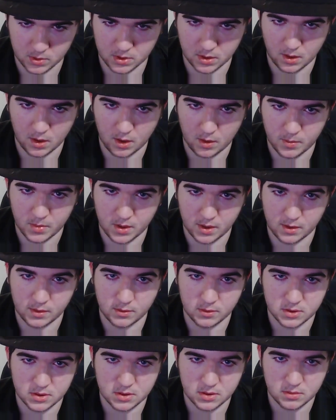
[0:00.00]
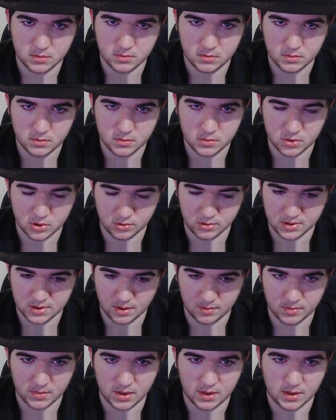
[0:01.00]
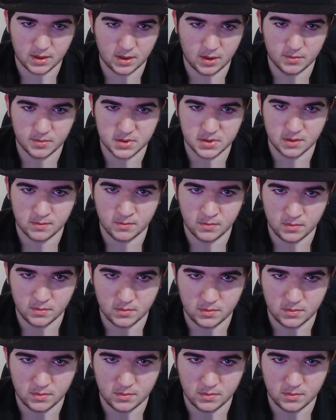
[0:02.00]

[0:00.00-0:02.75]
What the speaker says: to help others, do something that helps them.